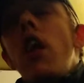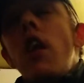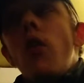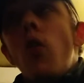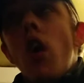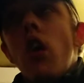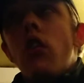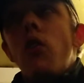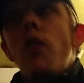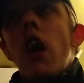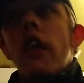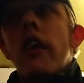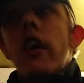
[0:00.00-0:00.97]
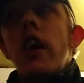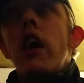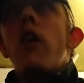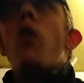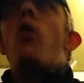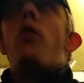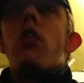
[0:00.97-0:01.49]
in the washer basket
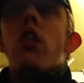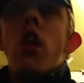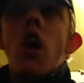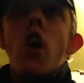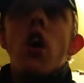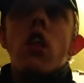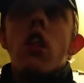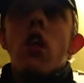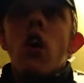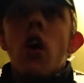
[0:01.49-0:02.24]
upstairs,